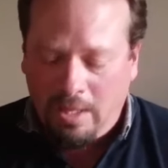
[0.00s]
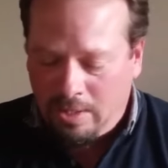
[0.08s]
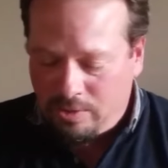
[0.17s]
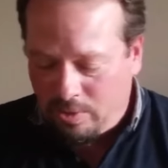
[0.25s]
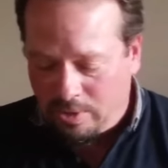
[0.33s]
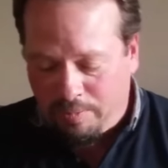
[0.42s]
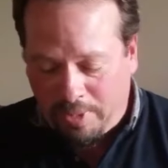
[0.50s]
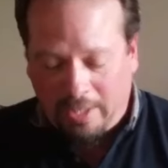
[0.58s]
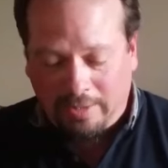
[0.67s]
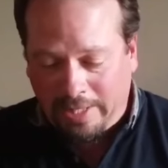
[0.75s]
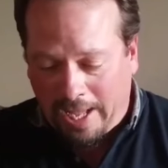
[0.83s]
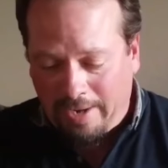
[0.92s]
So it's been
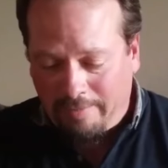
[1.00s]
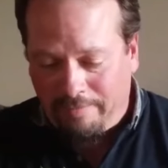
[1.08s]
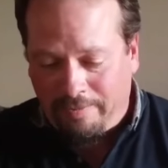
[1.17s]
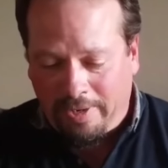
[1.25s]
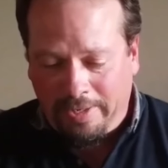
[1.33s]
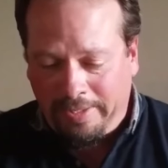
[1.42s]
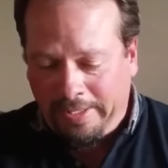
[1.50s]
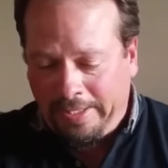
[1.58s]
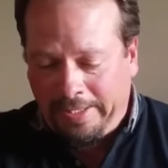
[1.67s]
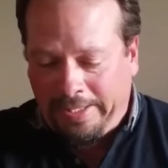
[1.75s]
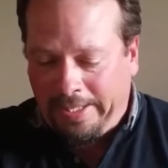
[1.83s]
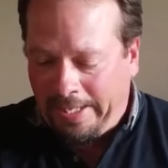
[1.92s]
a lot of fun,
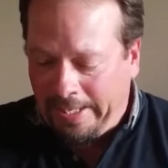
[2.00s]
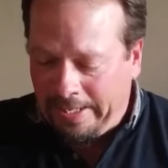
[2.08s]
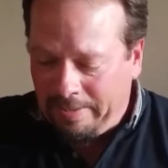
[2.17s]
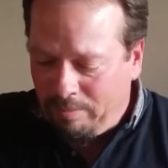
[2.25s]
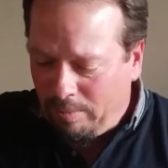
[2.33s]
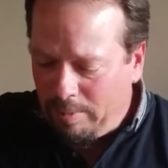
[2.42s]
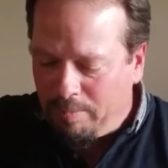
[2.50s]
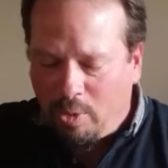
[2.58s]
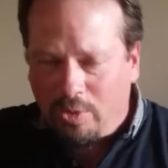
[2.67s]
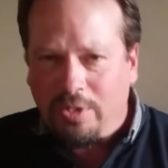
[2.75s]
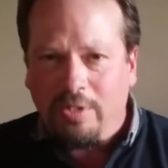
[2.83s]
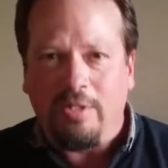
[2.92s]
and we'll be
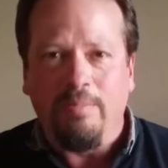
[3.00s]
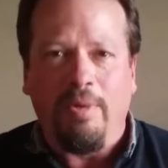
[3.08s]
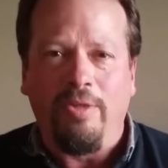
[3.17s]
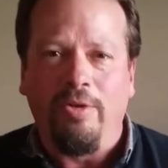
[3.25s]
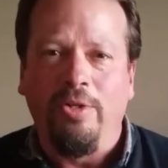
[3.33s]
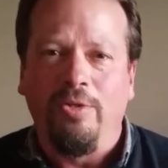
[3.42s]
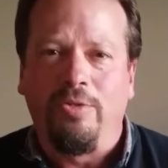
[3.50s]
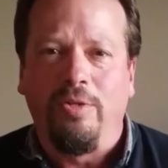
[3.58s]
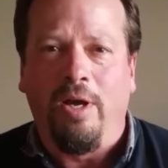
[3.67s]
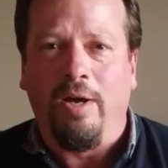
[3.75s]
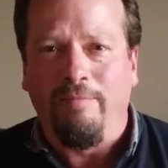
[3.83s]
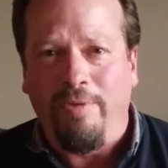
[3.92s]
posting some other
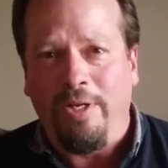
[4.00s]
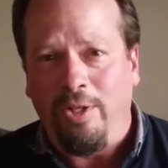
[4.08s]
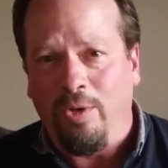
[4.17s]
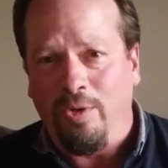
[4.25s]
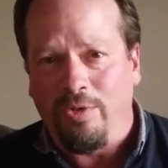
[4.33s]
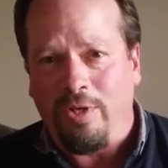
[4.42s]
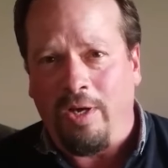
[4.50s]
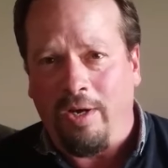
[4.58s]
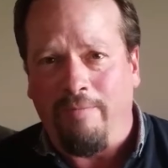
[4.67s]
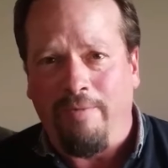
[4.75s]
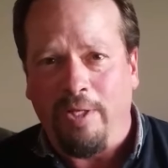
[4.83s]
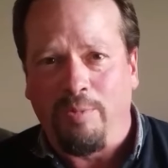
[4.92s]
videos on
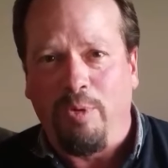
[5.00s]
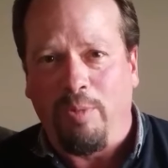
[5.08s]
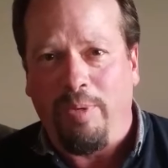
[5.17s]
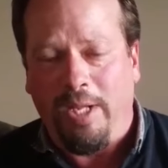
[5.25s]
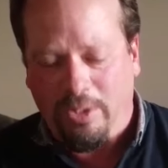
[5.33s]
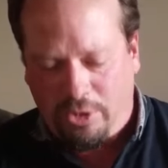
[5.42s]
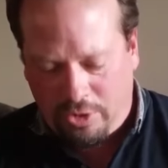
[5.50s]
our Facebook page